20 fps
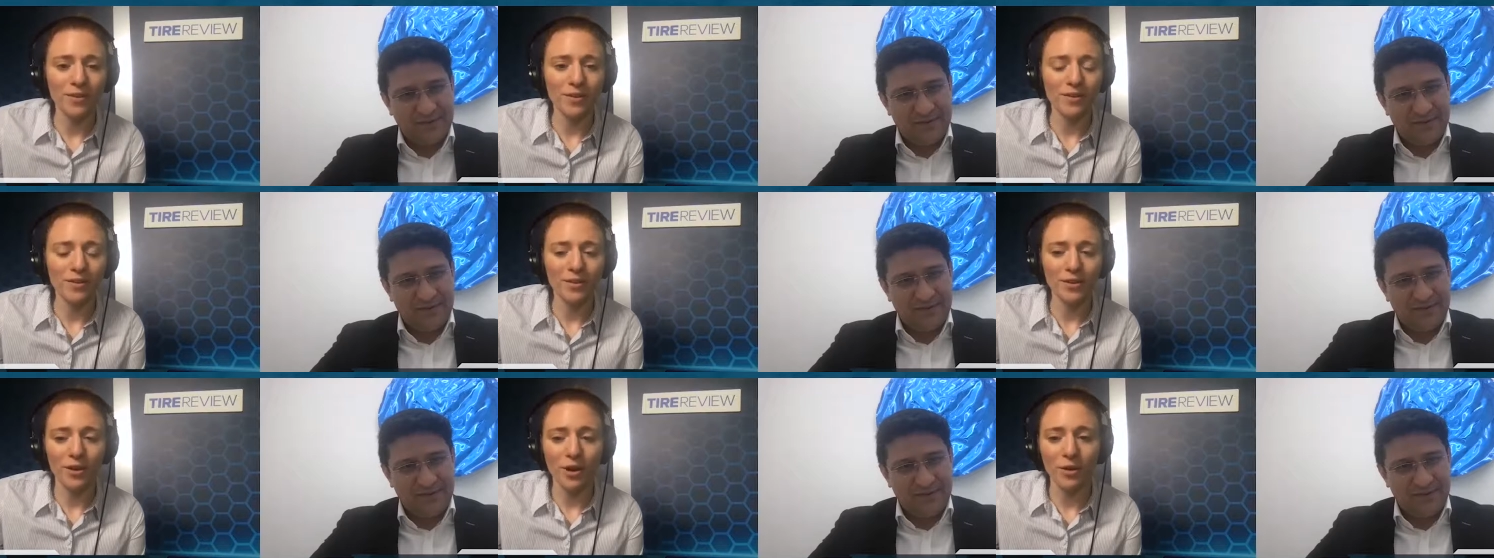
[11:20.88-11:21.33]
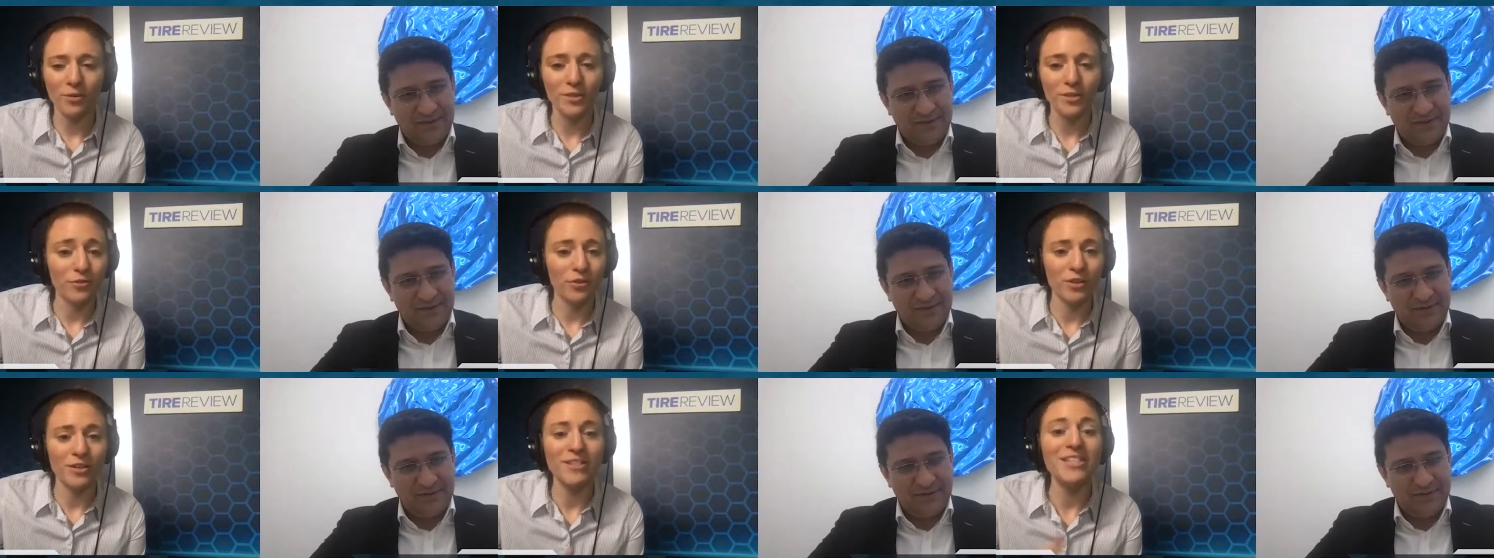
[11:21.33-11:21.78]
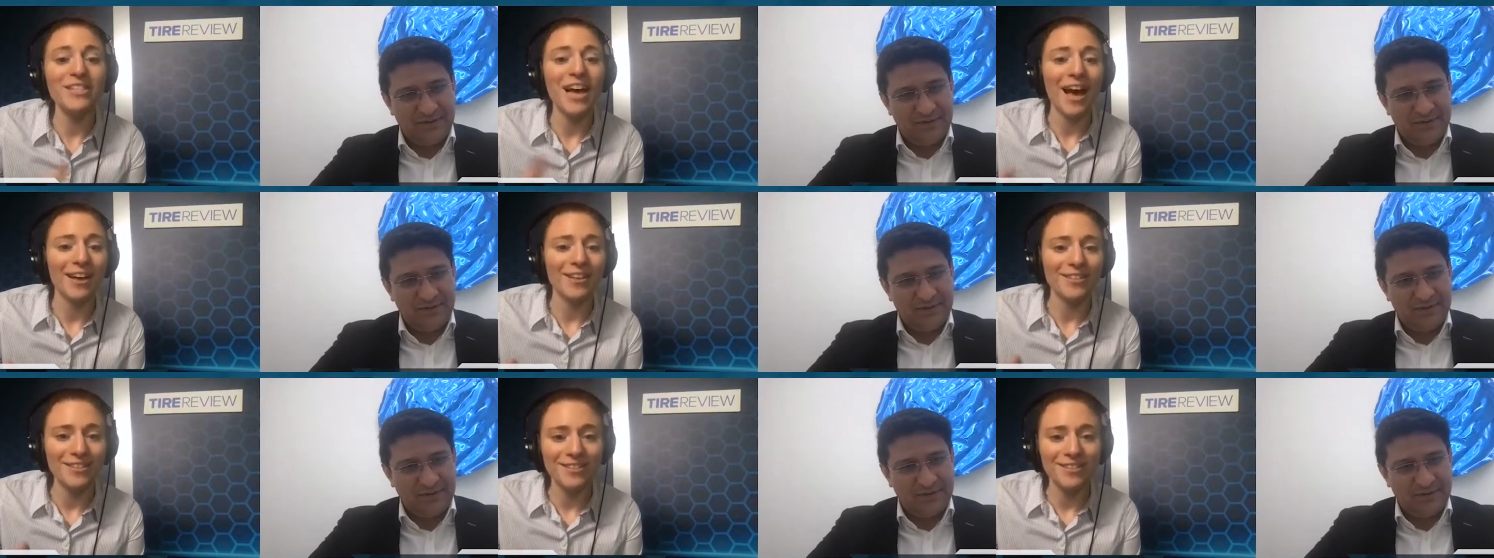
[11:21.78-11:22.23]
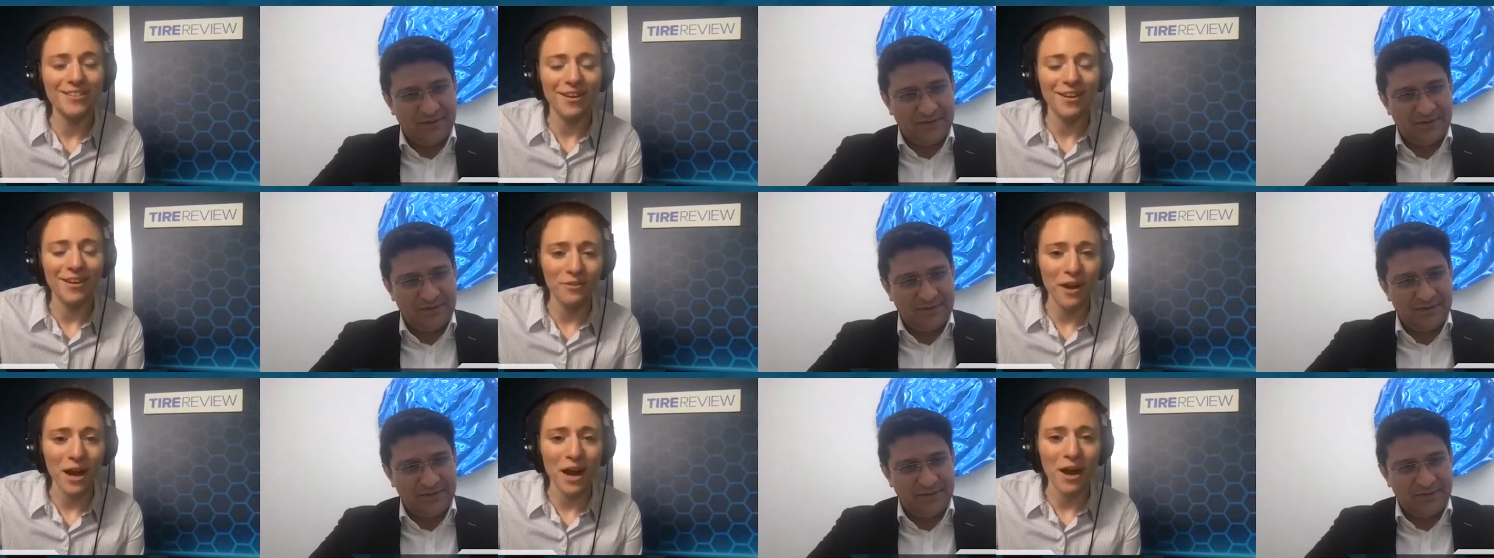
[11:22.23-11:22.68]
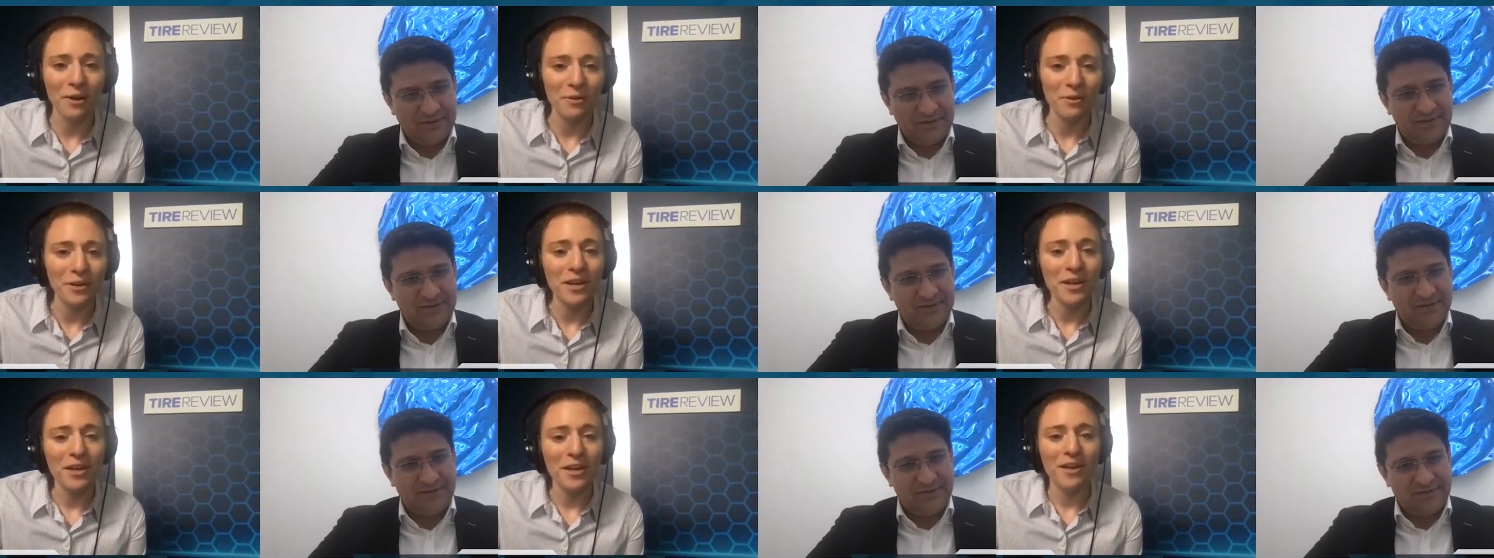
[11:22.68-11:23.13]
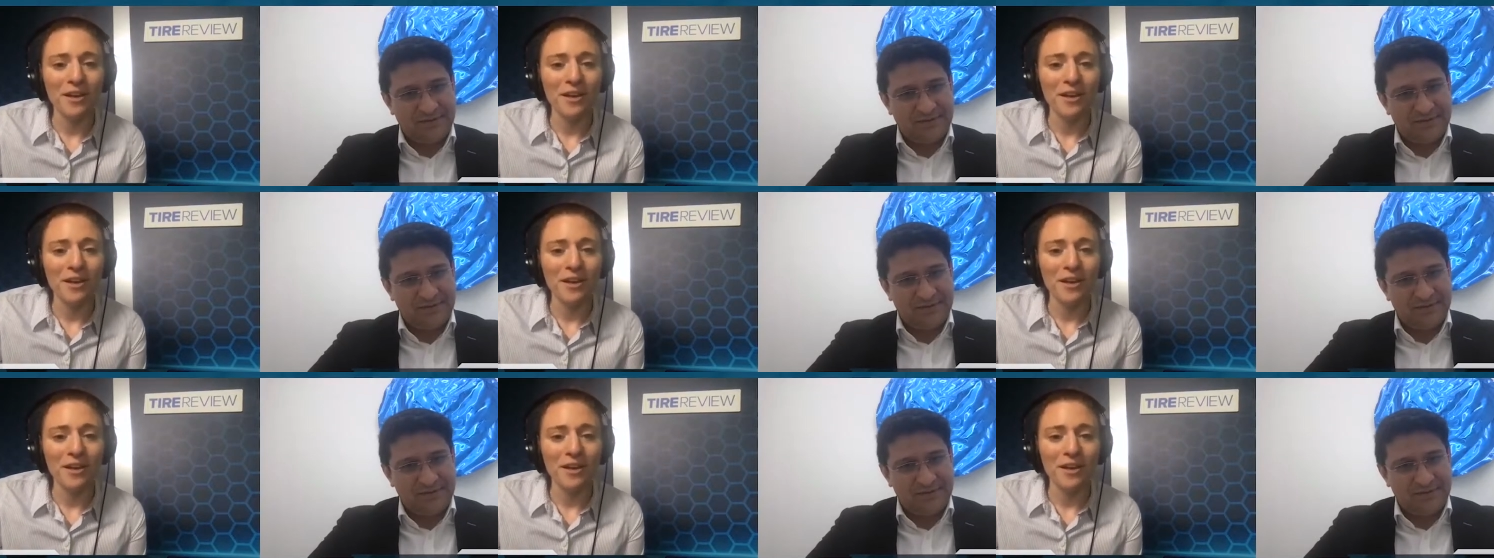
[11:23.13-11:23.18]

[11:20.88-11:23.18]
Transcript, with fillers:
Speaker 1: you know, different tests around